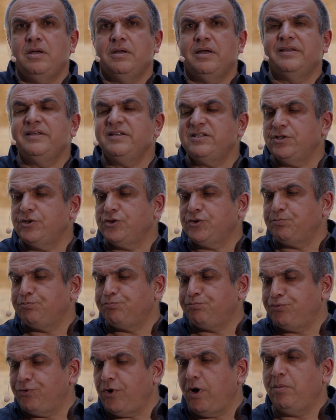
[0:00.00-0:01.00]
And this is
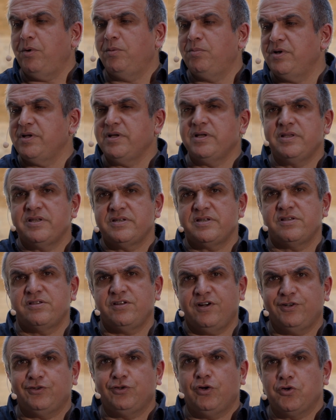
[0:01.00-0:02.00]
probably, in this
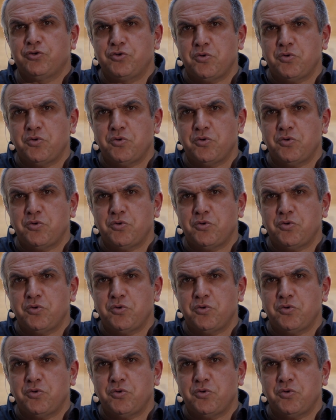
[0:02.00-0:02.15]
entire talk,